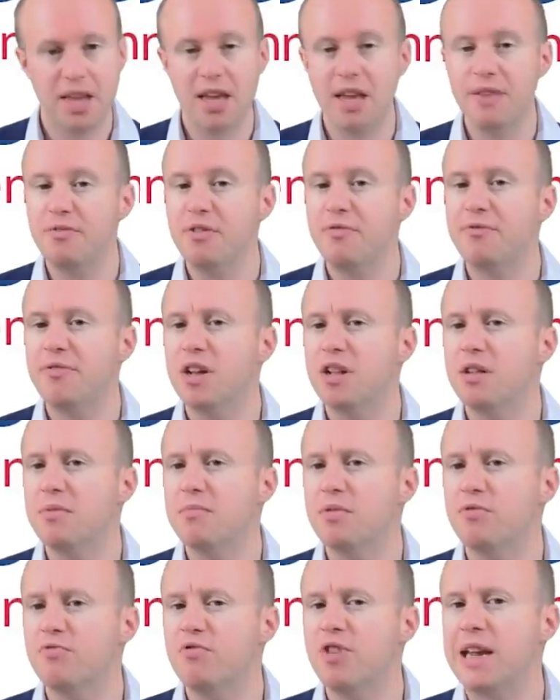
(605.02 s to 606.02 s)
If a
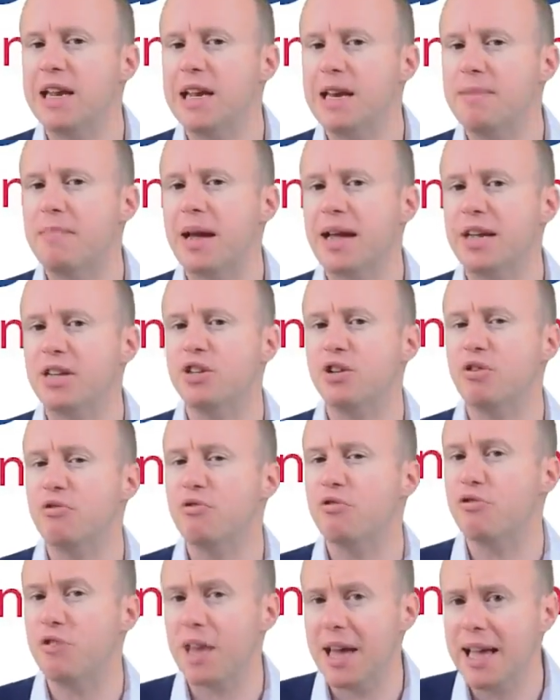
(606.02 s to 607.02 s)
film really makes you
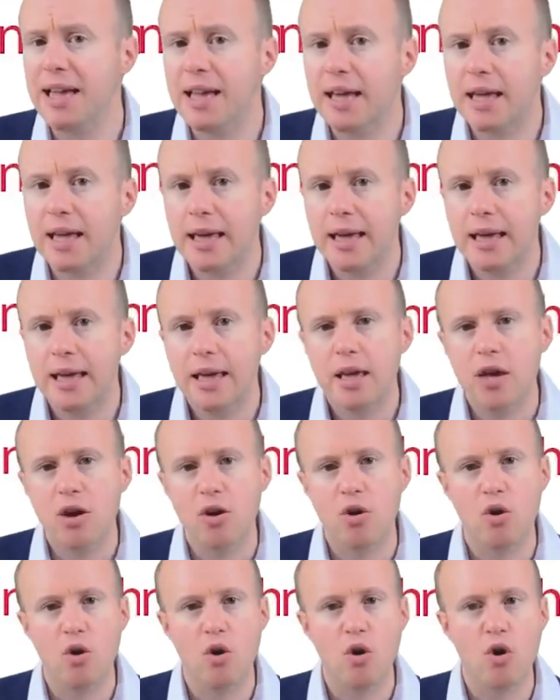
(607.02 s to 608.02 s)
think,
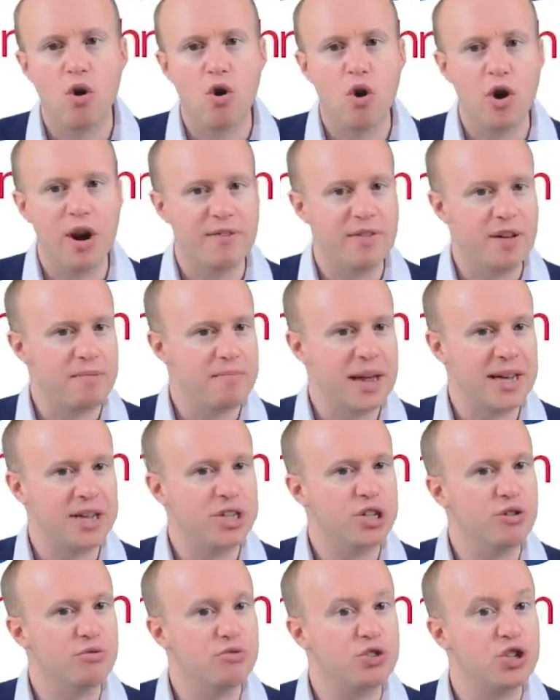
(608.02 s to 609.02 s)
or if it
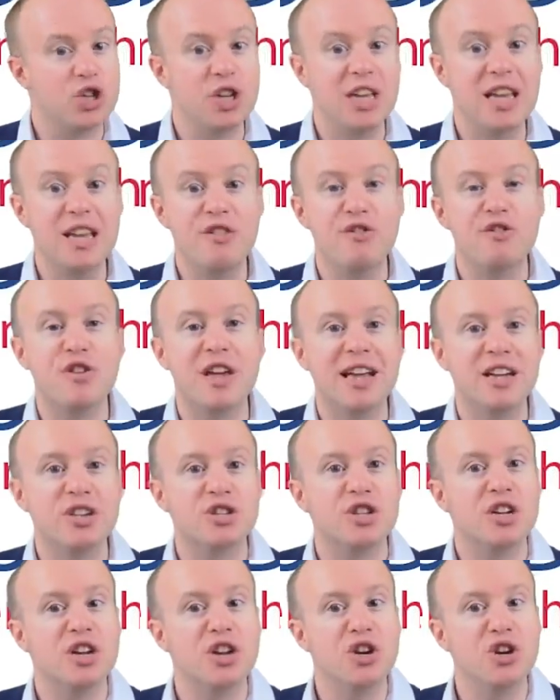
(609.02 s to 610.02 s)
makes you see
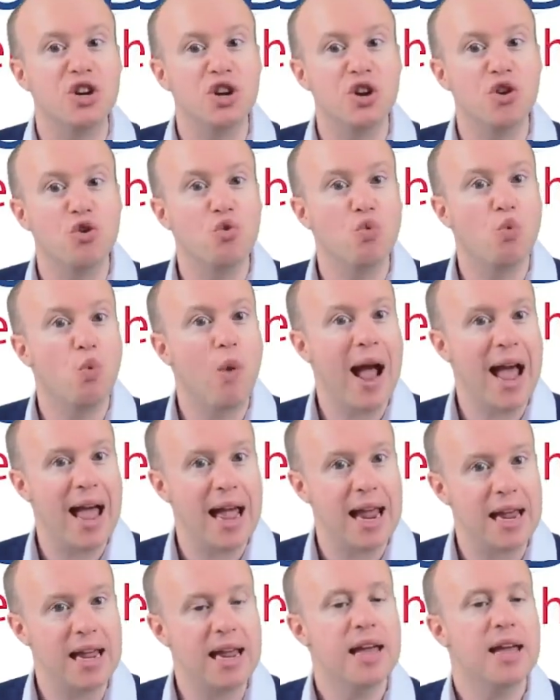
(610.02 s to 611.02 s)
things in a new
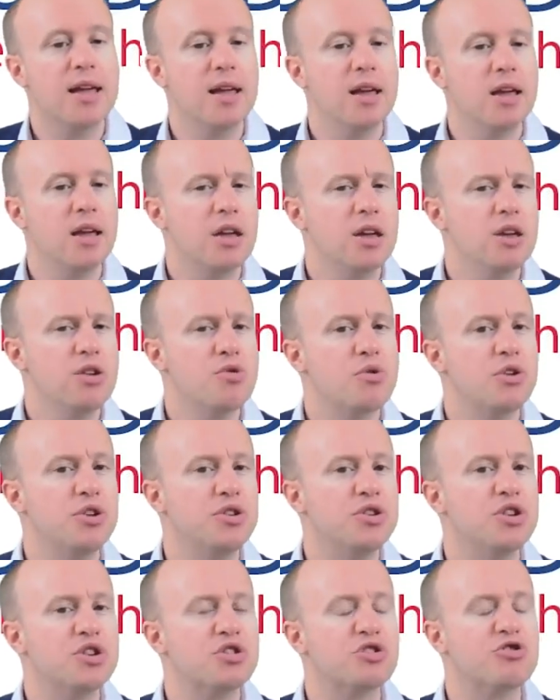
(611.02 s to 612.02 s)
way, you
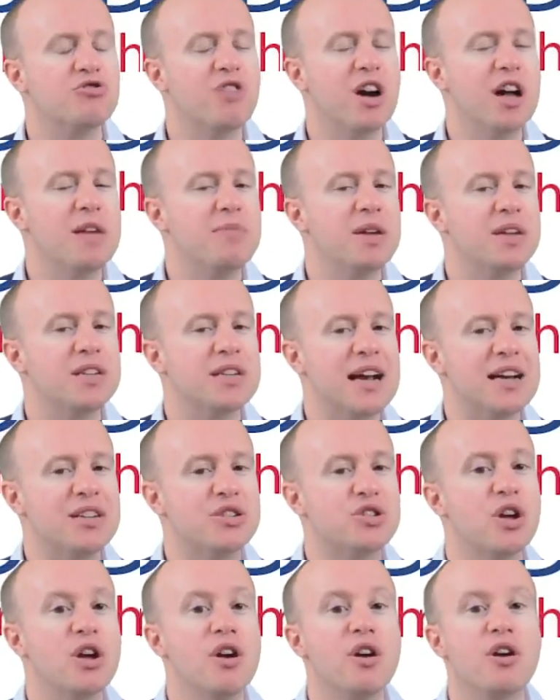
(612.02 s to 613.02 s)
could describe it
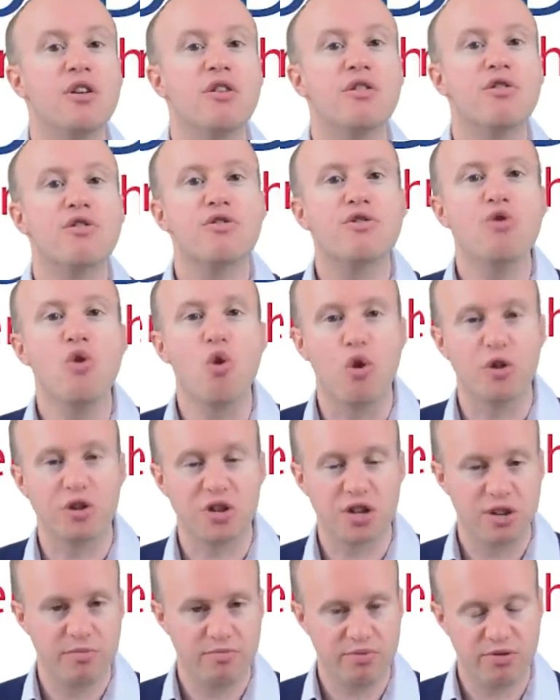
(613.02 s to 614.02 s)
as
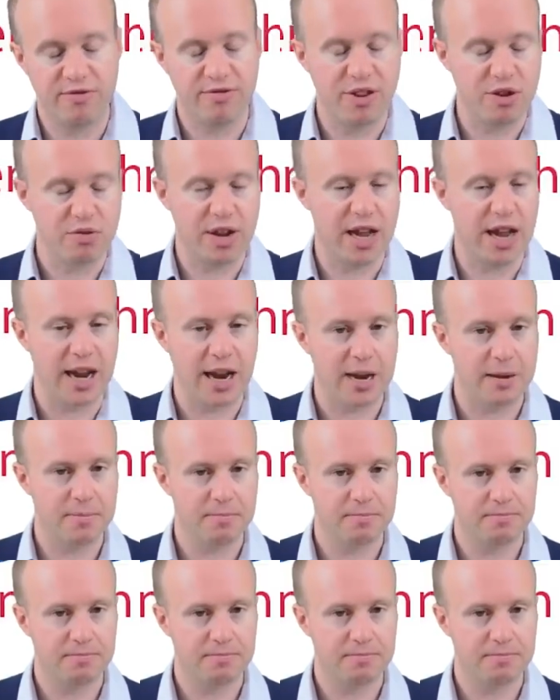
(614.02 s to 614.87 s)
thought-provoking.